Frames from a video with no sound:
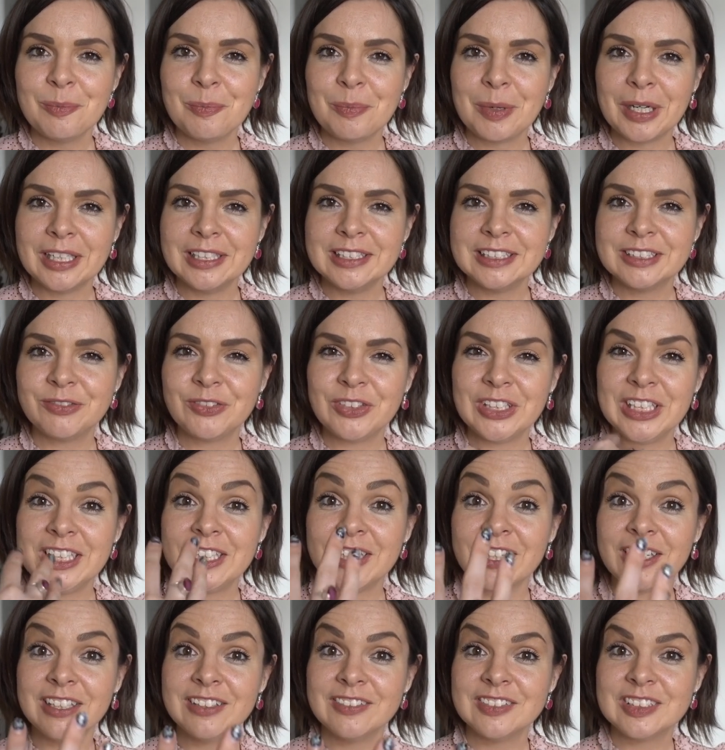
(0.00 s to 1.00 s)
but it's really
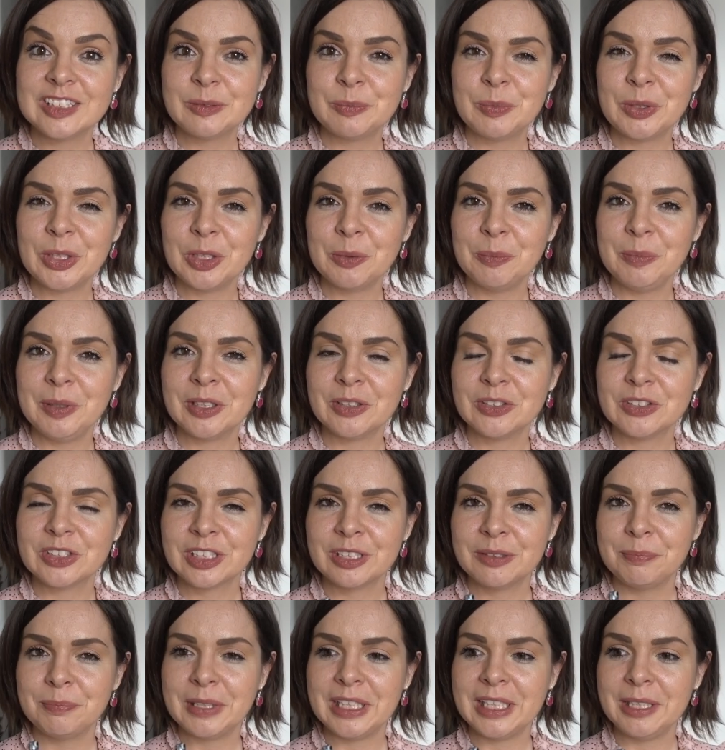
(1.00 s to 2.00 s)
kind of spurred me on
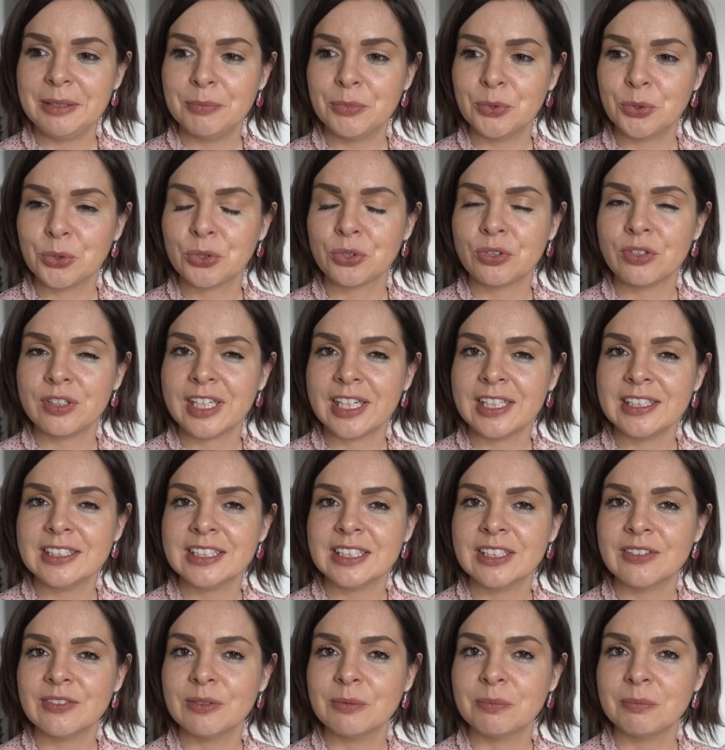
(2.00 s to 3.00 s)
be more
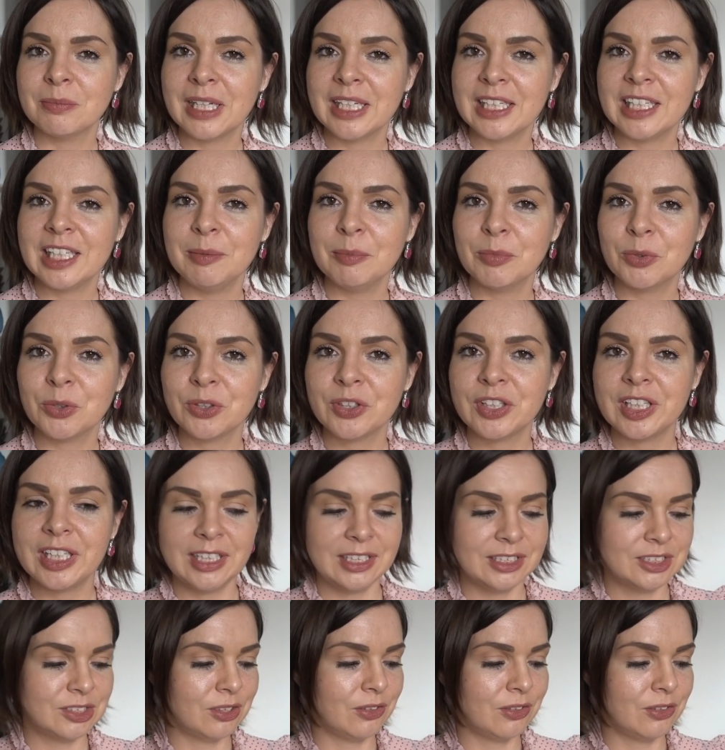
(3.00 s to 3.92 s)
creative and making more things.